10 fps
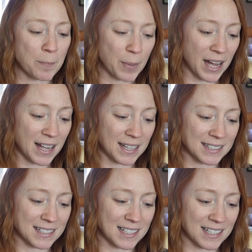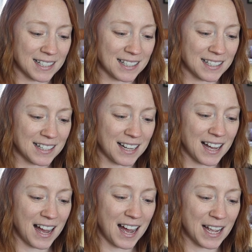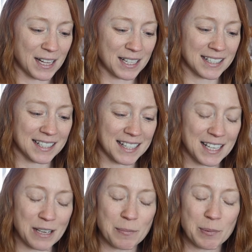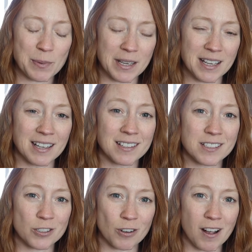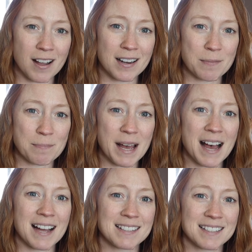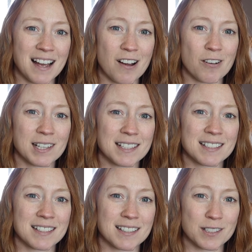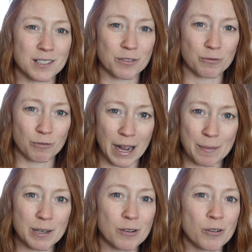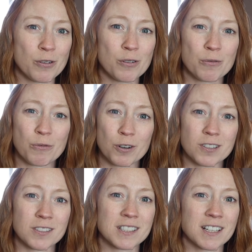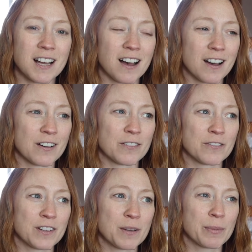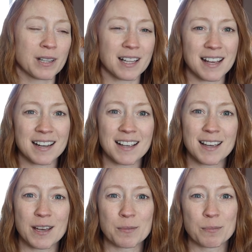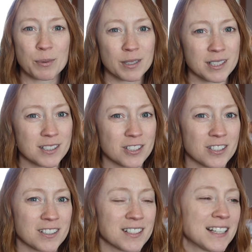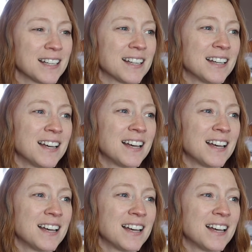But I keep being drawn back down into this rabbit hole world of planning and bullet journaling.